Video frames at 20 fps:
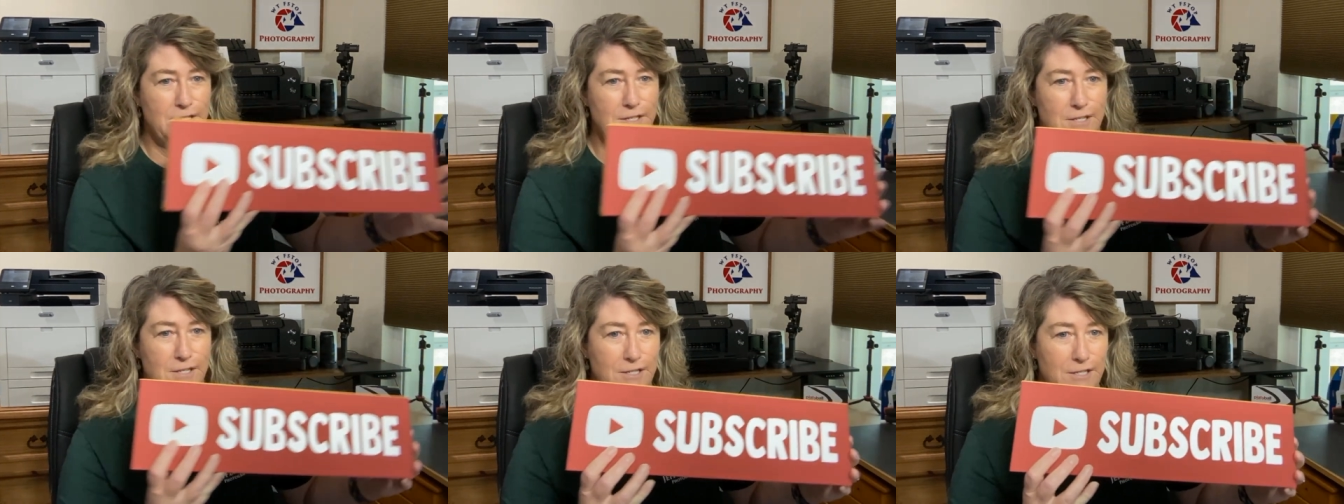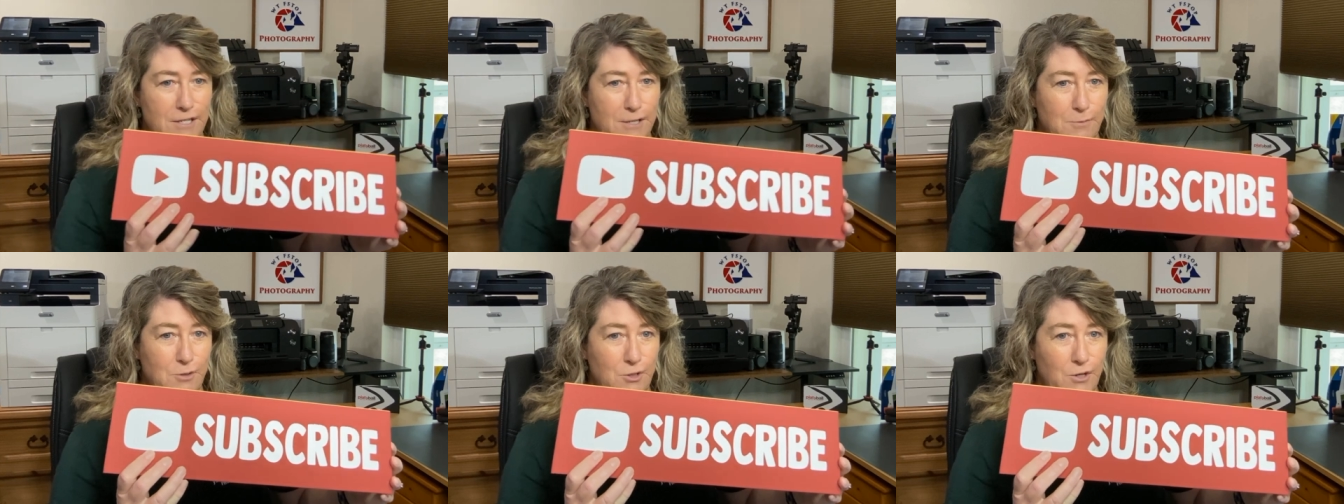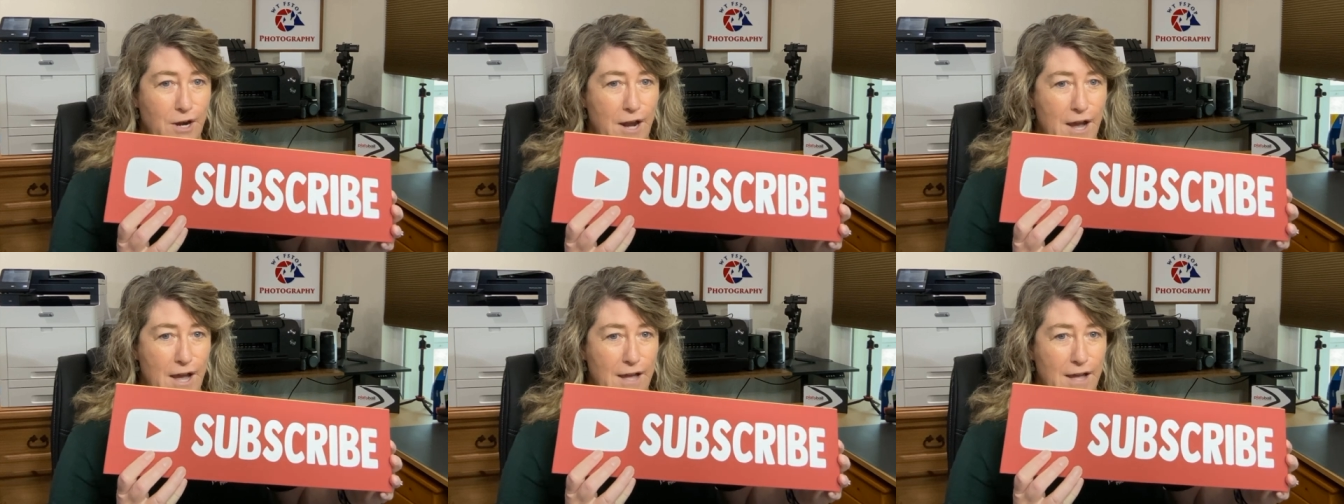
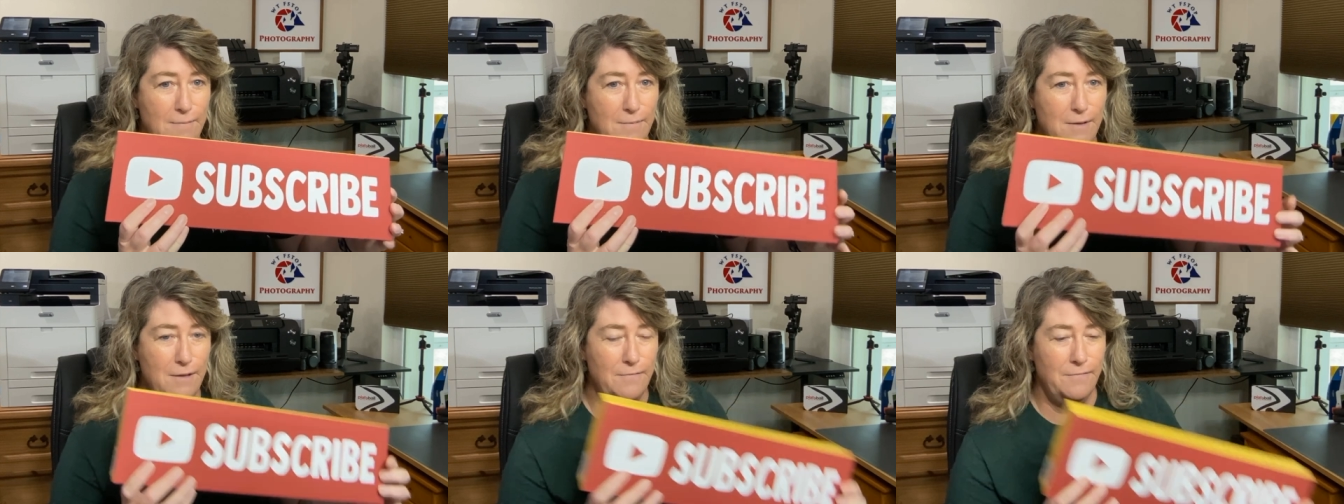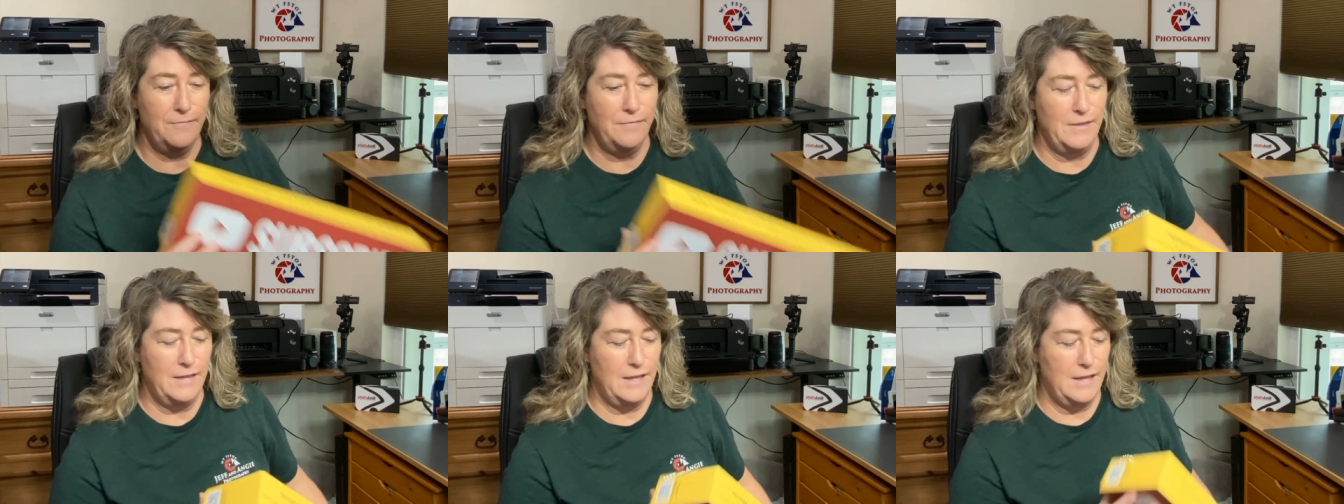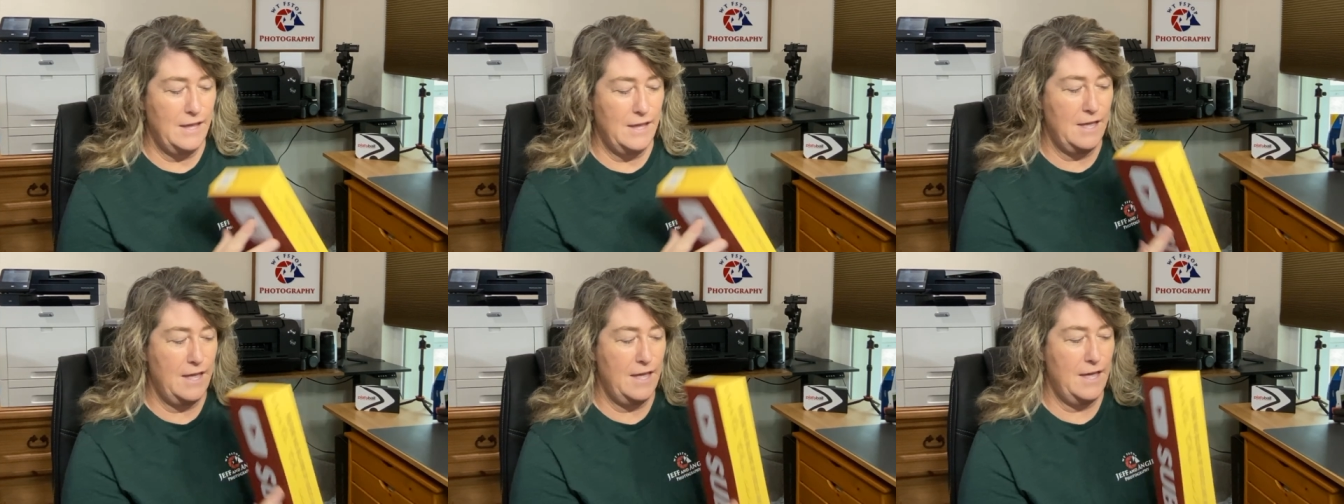subscribe
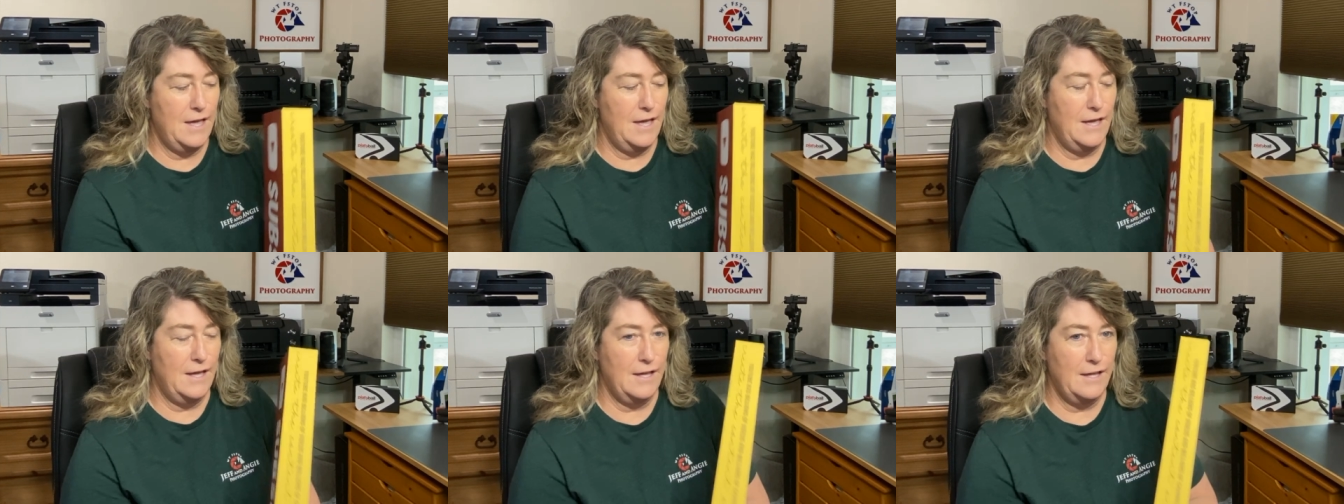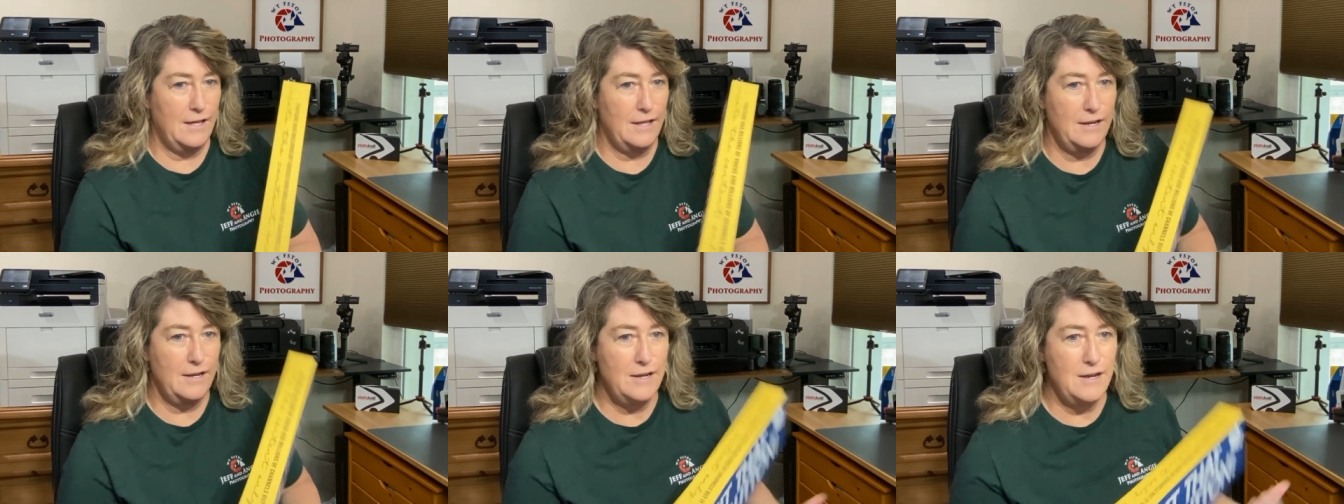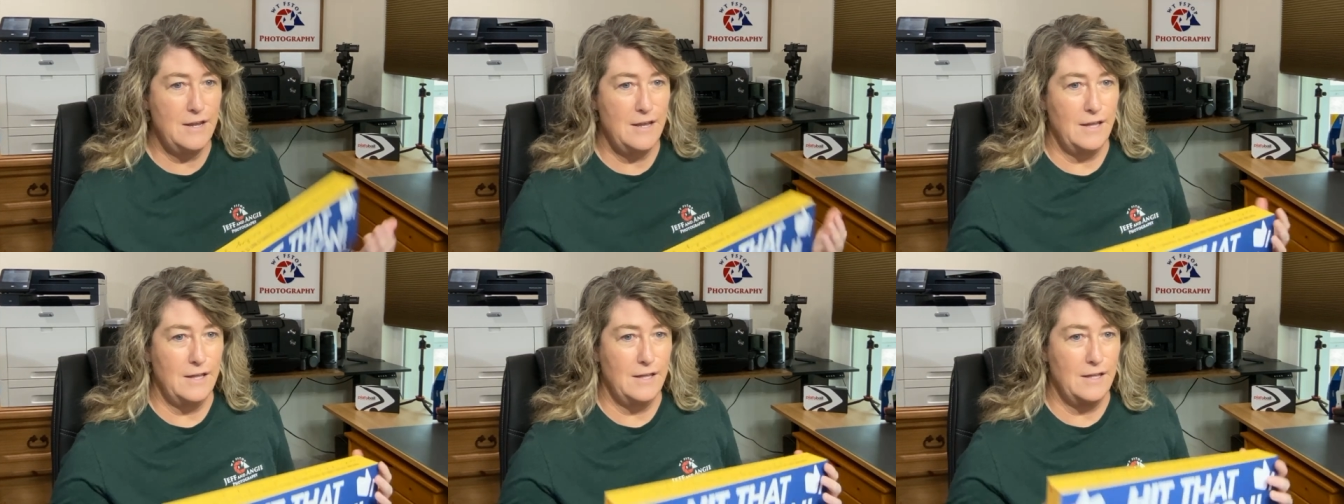and
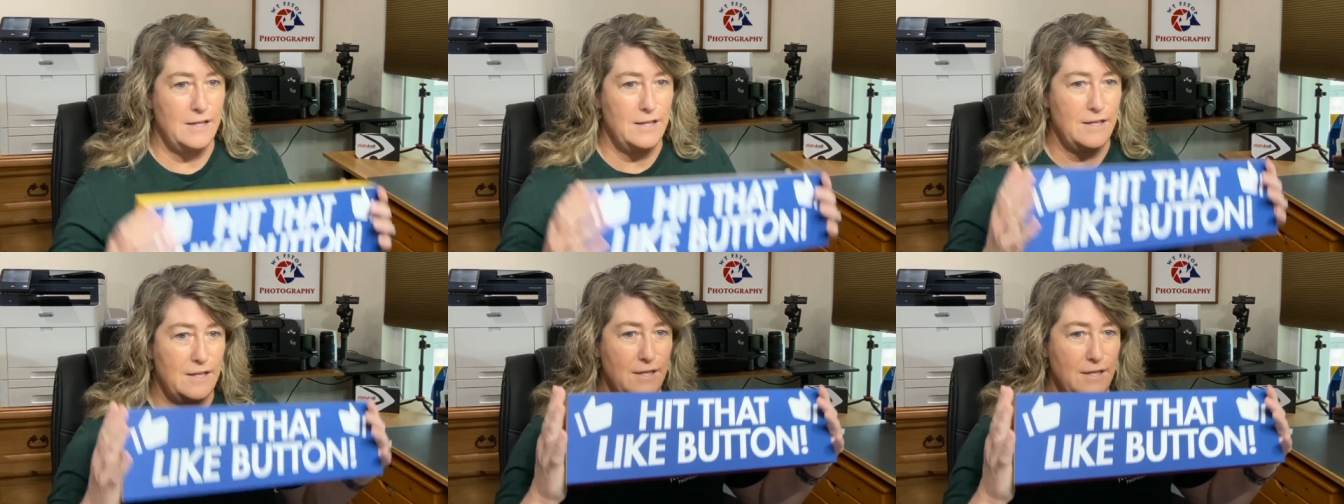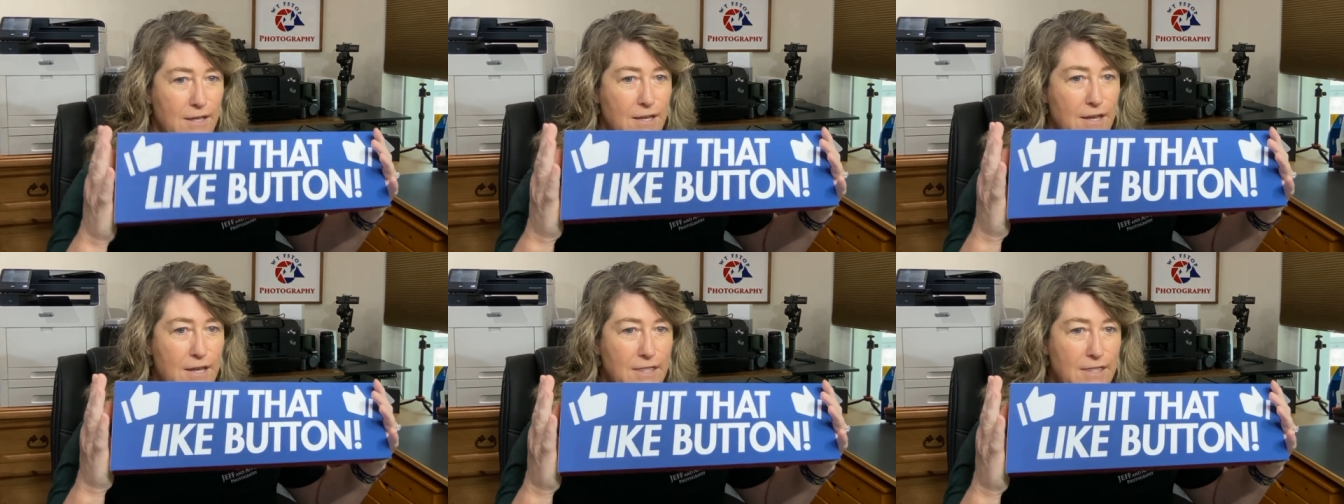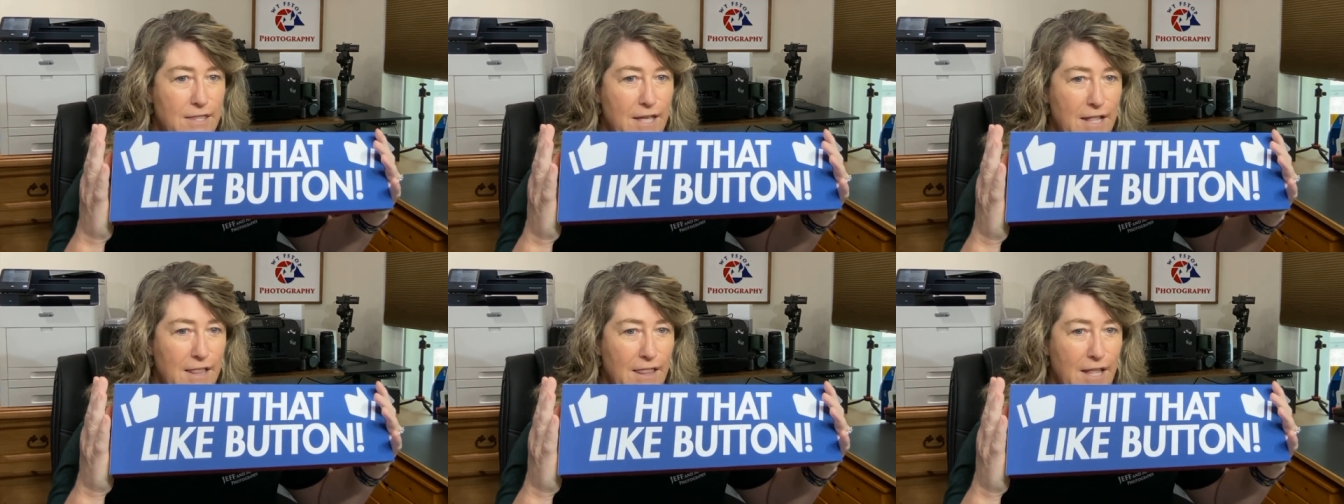hit
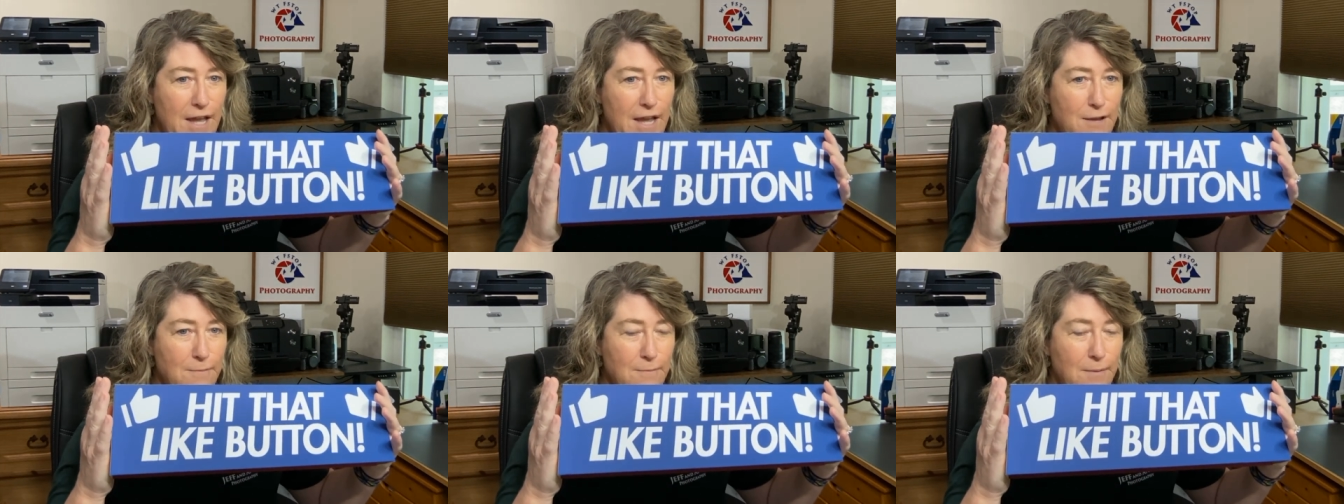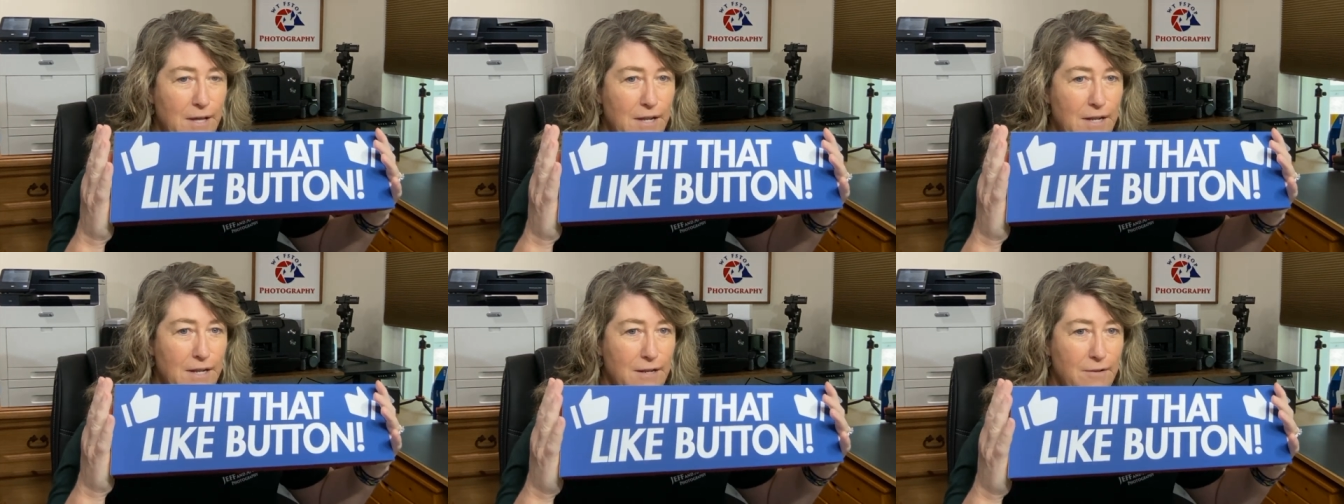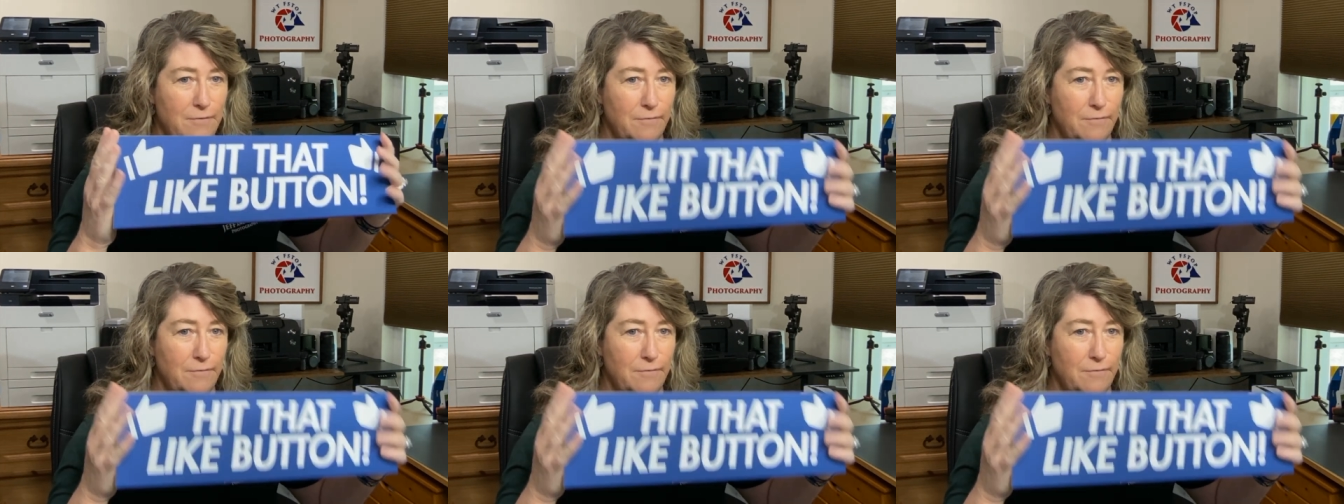that like button.